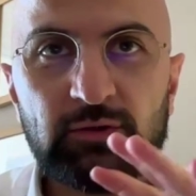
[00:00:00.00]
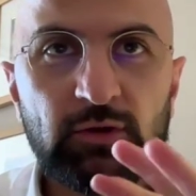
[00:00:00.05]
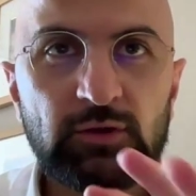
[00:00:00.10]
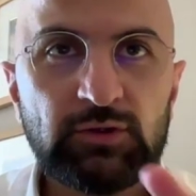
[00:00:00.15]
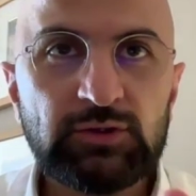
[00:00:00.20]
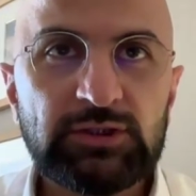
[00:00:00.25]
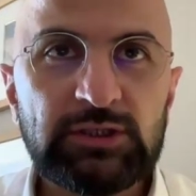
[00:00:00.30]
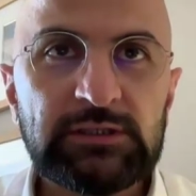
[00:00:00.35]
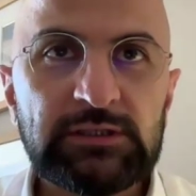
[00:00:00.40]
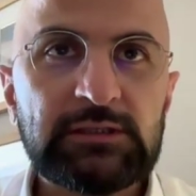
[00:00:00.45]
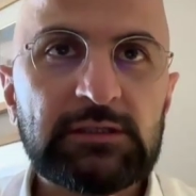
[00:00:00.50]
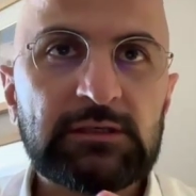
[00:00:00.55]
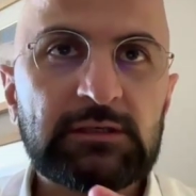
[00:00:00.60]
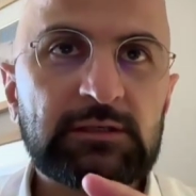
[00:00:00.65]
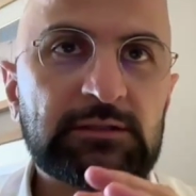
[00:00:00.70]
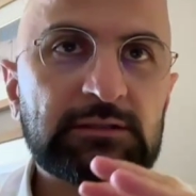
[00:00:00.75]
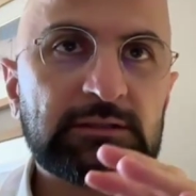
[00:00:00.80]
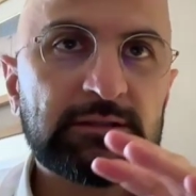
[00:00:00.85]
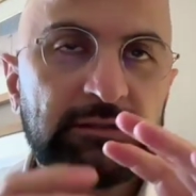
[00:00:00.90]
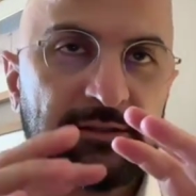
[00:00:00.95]
Not just
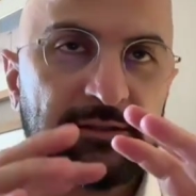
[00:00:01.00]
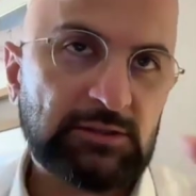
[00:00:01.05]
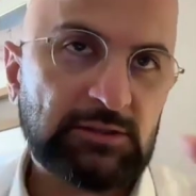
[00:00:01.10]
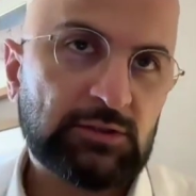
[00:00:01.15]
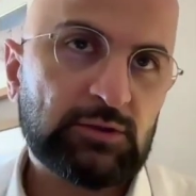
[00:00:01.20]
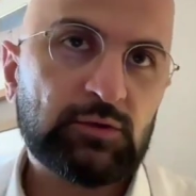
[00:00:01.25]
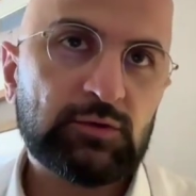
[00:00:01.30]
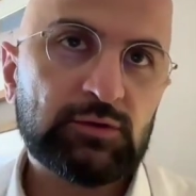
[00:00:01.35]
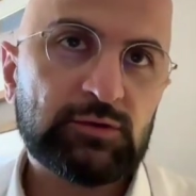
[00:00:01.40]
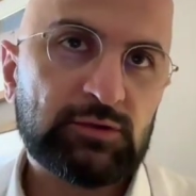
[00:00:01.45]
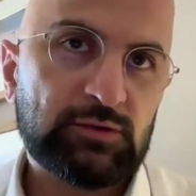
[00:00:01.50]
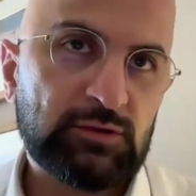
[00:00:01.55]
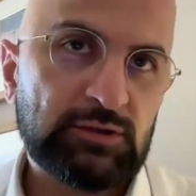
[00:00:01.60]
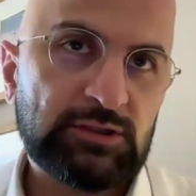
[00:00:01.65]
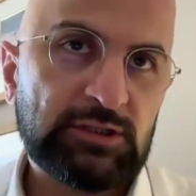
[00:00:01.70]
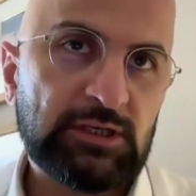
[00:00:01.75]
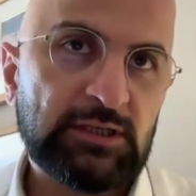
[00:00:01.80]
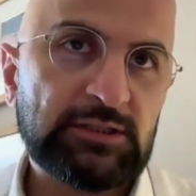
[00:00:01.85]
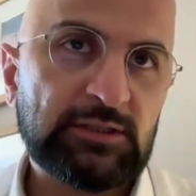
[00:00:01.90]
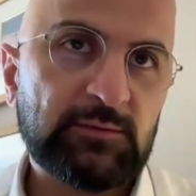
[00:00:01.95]
use the
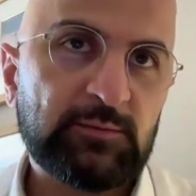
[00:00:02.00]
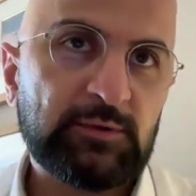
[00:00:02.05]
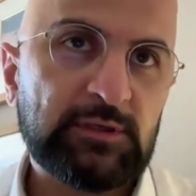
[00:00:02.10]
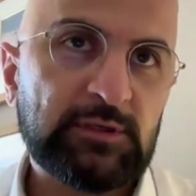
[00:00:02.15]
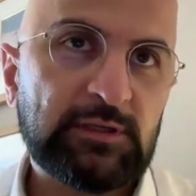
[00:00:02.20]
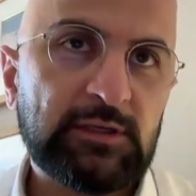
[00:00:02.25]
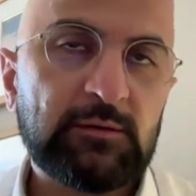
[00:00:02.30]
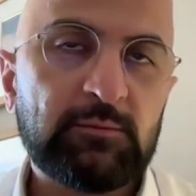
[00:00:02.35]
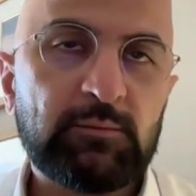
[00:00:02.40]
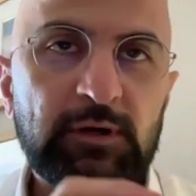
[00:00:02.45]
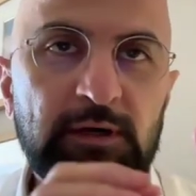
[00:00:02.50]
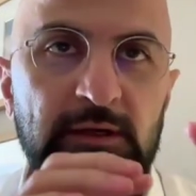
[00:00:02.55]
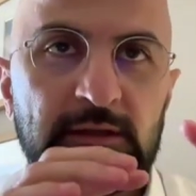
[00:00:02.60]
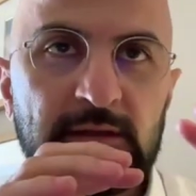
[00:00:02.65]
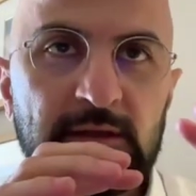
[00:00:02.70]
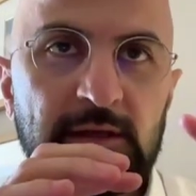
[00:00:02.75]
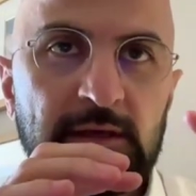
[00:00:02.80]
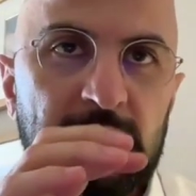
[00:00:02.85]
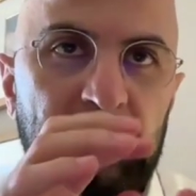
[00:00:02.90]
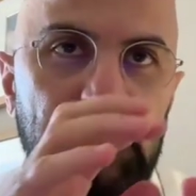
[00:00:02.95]
ChatGPT,
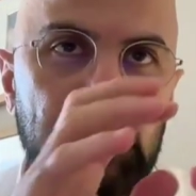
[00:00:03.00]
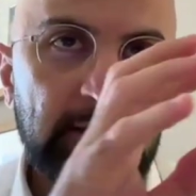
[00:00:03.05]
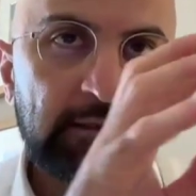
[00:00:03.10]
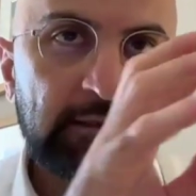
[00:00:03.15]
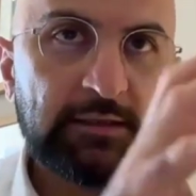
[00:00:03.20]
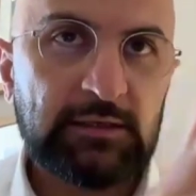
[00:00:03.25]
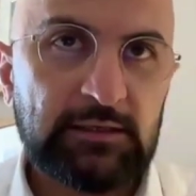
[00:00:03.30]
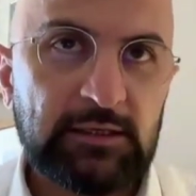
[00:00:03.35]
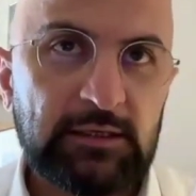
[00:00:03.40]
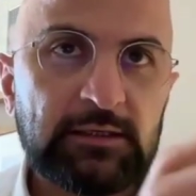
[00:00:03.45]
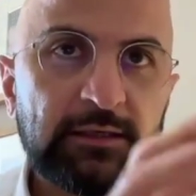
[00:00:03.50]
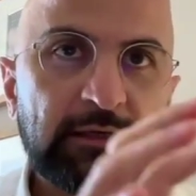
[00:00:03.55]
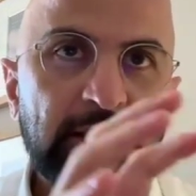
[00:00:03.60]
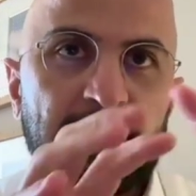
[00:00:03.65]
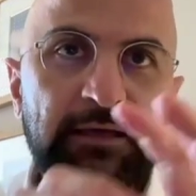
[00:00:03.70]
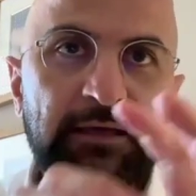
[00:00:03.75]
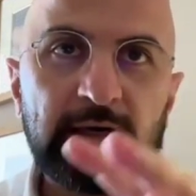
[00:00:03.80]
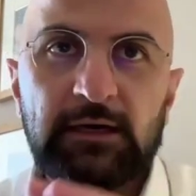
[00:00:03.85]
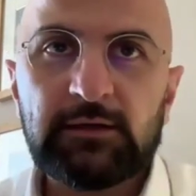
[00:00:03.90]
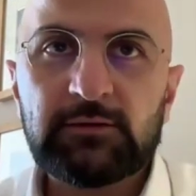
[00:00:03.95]
but integrating
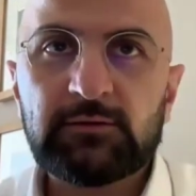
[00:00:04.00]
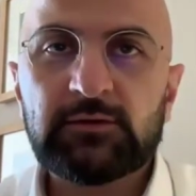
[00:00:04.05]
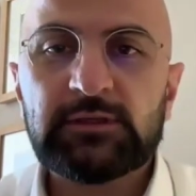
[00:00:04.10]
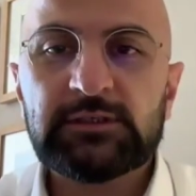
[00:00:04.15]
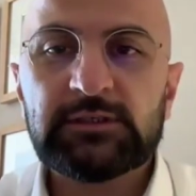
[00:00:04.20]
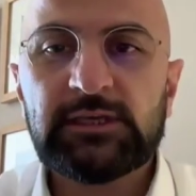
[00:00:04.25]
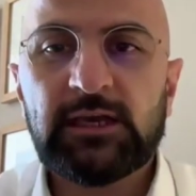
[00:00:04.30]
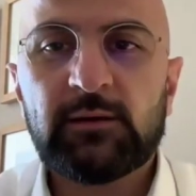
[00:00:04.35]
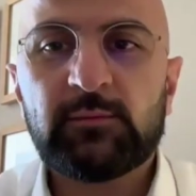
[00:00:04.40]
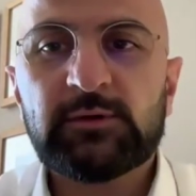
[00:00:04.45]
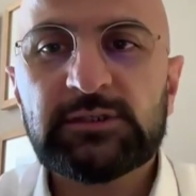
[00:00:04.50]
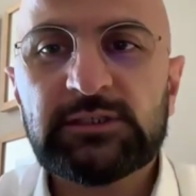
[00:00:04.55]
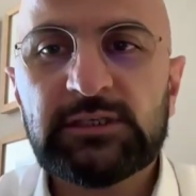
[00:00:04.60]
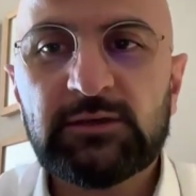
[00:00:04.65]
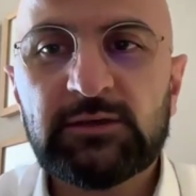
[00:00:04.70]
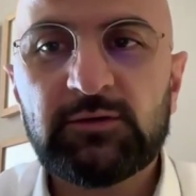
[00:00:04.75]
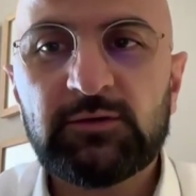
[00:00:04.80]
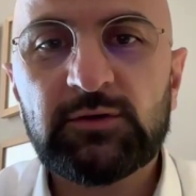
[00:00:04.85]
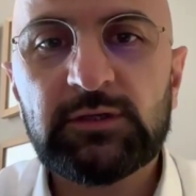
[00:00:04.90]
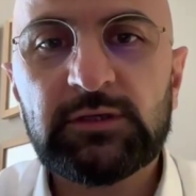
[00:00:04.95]
AI to the
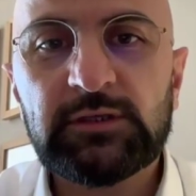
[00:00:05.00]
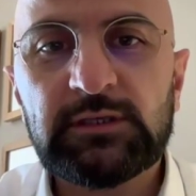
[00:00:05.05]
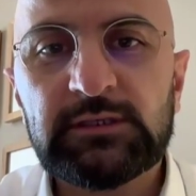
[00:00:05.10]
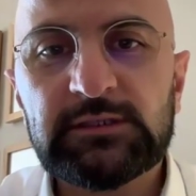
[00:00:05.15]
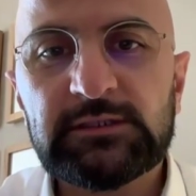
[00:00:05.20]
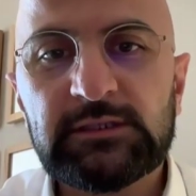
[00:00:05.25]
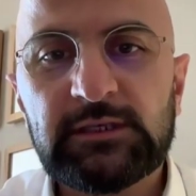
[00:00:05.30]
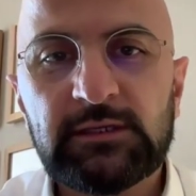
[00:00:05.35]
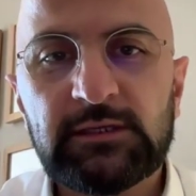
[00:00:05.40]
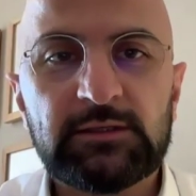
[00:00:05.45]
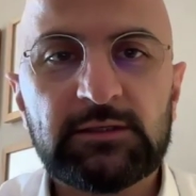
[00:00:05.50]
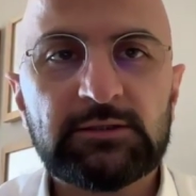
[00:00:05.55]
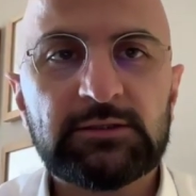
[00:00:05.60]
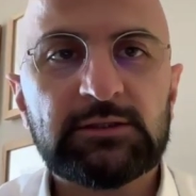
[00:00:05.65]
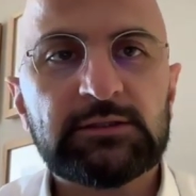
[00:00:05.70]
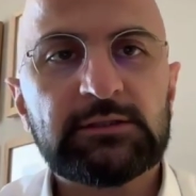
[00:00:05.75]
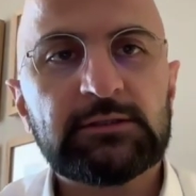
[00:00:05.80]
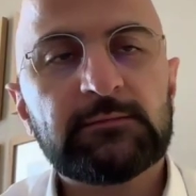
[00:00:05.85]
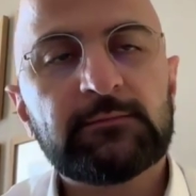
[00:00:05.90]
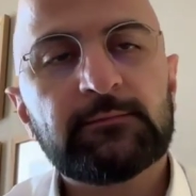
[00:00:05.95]
cybersecurity
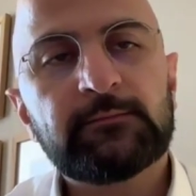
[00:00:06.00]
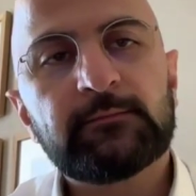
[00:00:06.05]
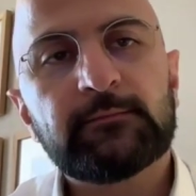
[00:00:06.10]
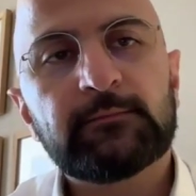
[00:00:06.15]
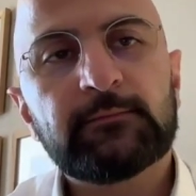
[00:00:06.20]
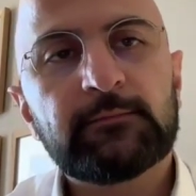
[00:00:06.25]
strategies.